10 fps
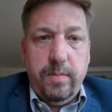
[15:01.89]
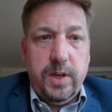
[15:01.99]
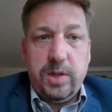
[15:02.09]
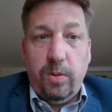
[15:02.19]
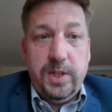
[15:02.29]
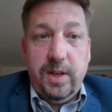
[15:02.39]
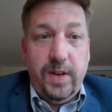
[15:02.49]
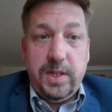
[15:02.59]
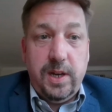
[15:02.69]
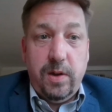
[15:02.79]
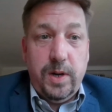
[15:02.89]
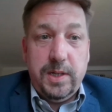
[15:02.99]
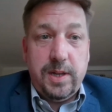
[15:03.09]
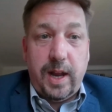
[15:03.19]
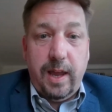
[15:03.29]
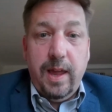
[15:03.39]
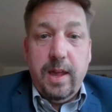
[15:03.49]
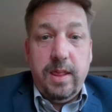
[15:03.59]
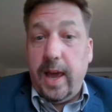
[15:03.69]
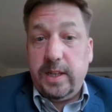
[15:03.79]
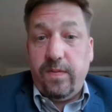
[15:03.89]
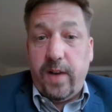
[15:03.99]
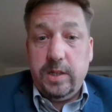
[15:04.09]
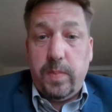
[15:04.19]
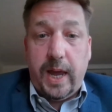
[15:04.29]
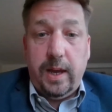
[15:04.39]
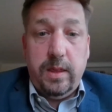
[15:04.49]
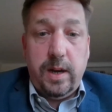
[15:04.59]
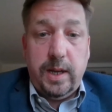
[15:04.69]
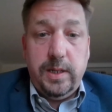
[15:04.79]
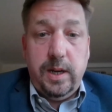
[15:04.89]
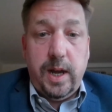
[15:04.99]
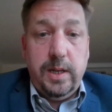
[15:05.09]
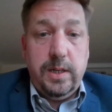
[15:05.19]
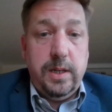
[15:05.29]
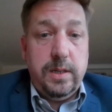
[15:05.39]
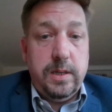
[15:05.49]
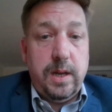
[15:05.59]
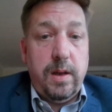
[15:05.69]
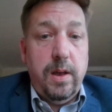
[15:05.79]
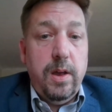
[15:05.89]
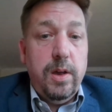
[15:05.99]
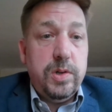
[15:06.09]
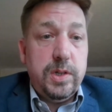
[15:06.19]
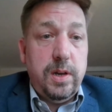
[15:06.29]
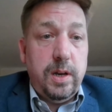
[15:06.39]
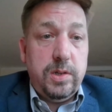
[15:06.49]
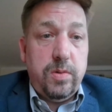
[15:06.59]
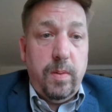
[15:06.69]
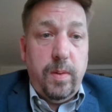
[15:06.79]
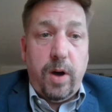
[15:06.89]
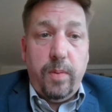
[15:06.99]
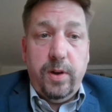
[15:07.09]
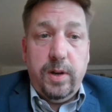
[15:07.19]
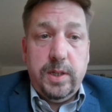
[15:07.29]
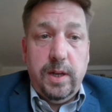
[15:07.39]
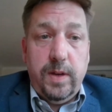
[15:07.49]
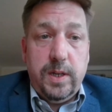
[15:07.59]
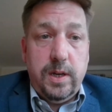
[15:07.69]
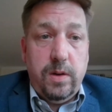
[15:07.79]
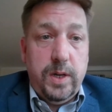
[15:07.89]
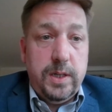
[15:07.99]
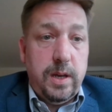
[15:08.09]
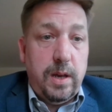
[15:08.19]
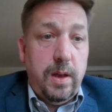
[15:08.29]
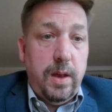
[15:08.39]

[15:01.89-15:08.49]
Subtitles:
This whole TV series, like the X-Files back in the 1990s, which was an extremely popular TV series,